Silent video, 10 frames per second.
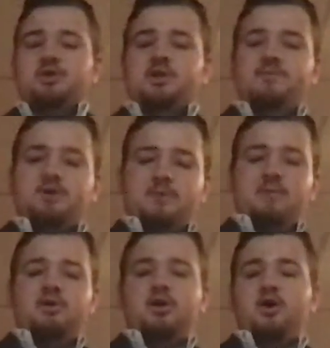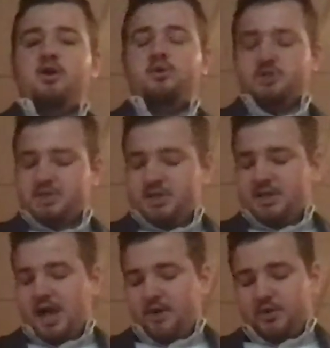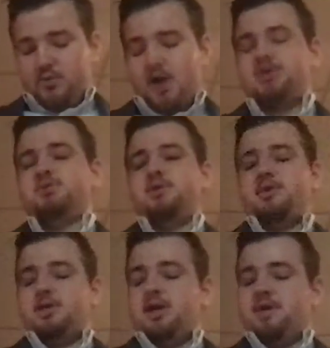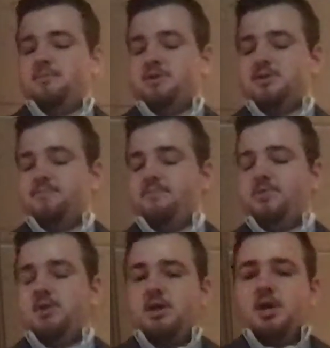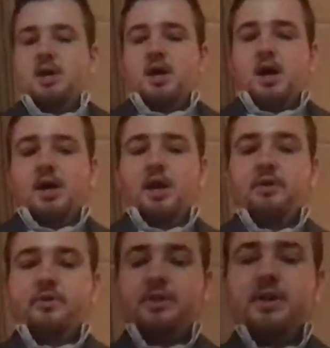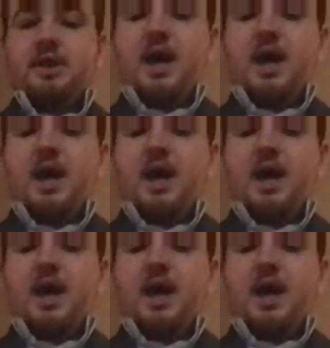team can maybe go sit down and watch one of the games. Another thing they